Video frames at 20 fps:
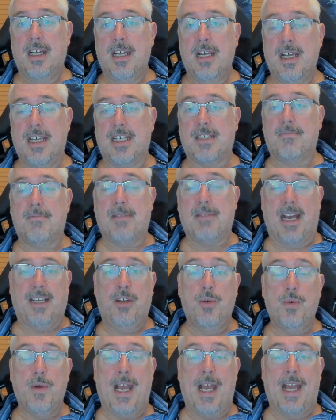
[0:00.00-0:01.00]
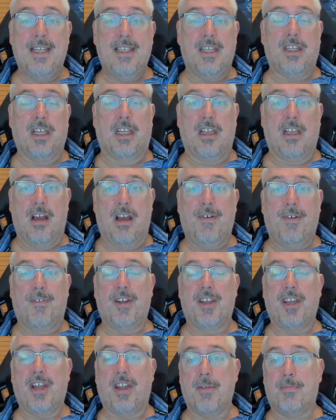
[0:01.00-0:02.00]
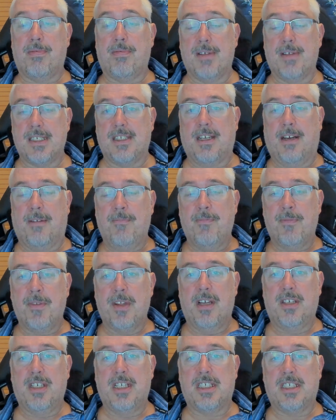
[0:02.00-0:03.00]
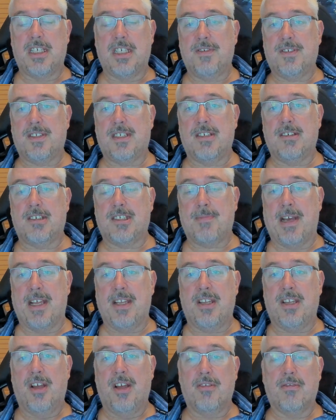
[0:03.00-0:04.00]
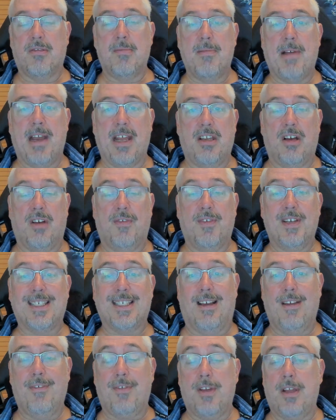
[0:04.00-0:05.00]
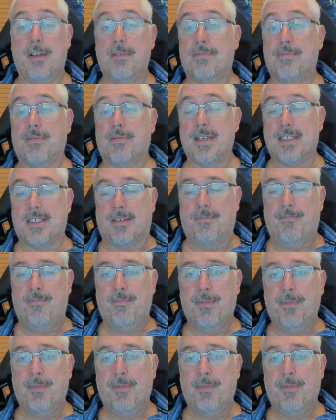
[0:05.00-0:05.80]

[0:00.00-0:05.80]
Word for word: He is a man who ended the life of another prisoner and deserves to spend the remainder of his life in prison.